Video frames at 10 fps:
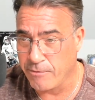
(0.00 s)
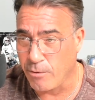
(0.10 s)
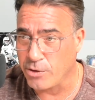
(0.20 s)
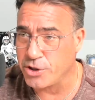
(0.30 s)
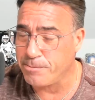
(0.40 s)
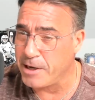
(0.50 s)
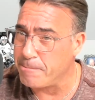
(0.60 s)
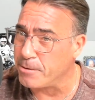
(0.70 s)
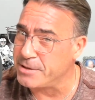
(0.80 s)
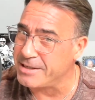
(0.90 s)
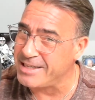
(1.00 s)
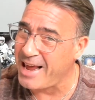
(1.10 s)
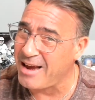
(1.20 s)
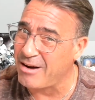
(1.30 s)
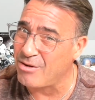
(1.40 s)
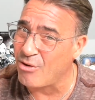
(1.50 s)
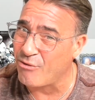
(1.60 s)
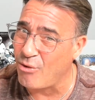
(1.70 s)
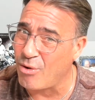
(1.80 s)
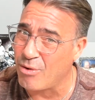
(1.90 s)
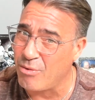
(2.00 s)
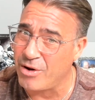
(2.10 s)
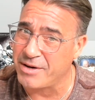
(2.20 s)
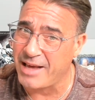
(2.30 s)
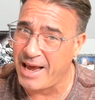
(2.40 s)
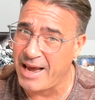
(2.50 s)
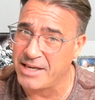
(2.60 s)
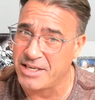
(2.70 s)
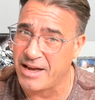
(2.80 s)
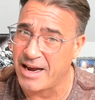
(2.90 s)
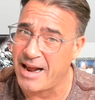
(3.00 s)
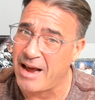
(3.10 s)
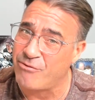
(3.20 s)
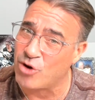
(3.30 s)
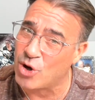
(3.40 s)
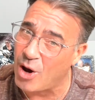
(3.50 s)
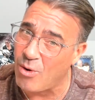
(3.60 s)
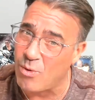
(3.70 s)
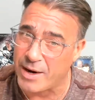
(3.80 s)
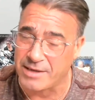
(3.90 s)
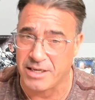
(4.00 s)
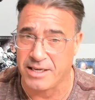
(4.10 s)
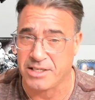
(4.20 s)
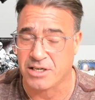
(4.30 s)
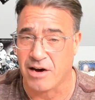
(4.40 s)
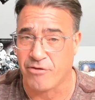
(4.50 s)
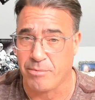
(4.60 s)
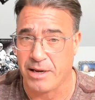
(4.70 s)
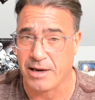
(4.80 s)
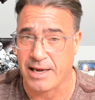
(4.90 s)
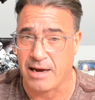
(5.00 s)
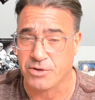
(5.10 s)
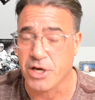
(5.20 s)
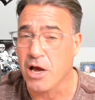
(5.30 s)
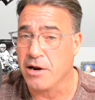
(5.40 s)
to take the 401ks, and they're going to have to go into these government accounts.